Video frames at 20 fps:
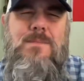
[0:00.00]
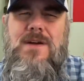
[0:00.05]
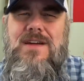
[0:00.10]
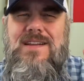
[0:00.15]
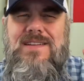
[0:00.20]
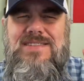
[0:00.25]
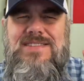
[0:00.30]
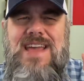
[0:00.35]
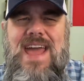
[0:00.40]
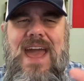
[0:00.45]

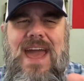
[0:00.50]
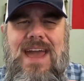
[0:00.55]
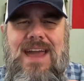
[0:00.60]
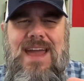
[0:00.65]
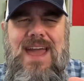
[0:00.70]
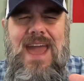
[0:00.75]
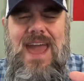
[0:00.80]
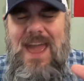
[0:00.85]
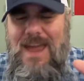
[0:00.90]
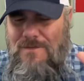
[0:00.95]
going to
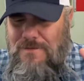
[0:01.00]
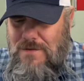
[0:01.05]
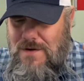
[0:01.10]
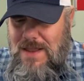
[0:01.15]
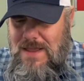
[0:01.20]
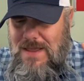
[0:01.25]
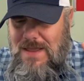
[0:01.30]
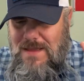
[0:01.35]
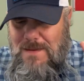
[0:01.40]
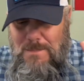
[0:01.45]
tag
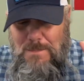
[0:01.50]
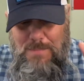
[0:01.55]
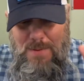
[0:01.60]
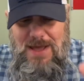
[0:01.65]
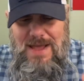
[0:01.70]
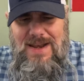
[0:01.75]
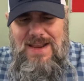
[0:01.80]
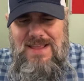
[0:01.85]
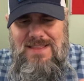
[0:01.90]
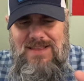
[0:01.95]

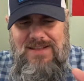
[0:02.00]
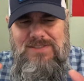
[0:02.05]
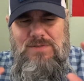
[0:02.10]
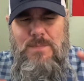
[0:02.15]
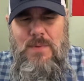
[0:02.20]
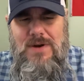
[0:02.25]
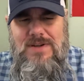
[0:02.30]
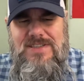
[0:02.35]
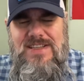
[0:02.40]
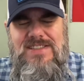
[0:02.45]
everybody that's
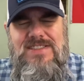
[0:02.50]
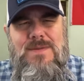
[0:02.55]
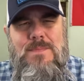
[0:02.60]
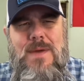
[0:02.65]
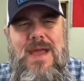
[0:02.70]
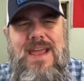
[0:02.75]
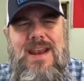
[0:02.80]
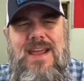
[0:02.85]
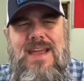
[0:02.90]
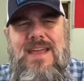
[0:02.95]

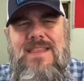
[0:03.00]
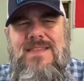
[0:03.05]
participating in